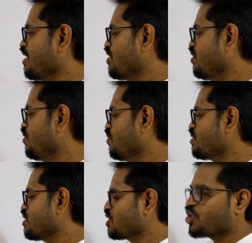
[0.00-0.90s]
U
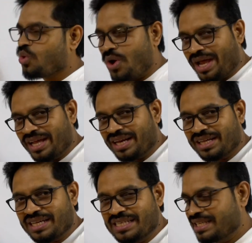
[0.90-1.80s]
square,
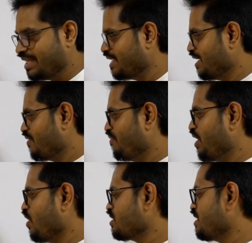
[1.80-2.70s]
isn't it?
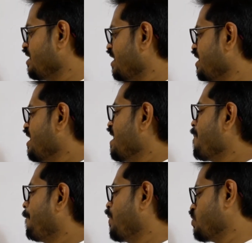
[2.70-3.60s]
Velocity and
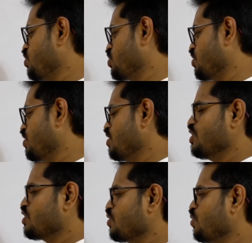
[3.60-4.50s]
position.
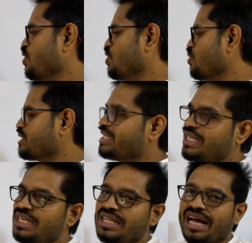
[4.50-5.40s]
So to
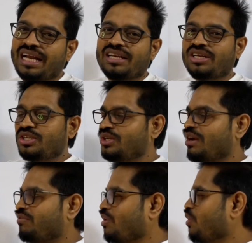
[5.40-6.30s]
see that, you
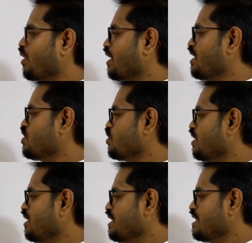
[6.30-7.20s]
have to look into
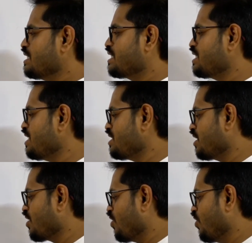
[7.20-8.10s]
the
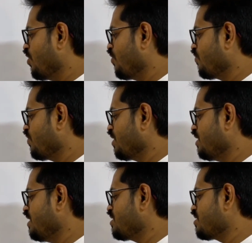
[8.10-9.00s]
center of
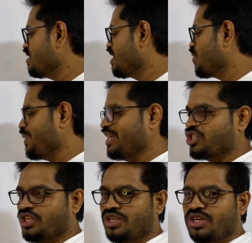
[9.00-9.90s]
this equation.